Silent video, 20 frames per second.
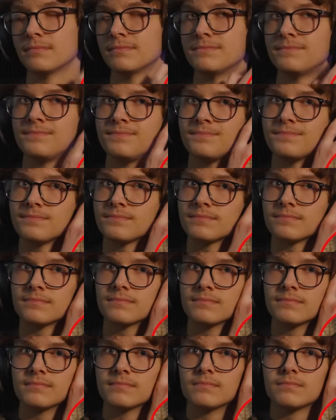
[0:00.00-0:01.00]

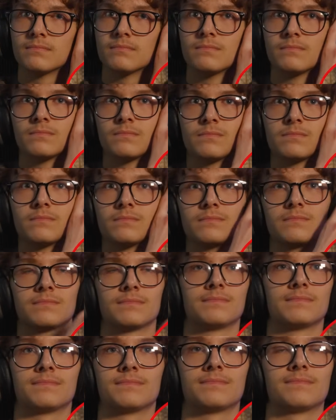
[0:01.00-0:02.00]

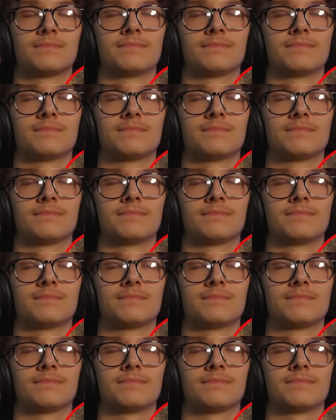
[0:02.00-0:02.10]
This person isn't speaking.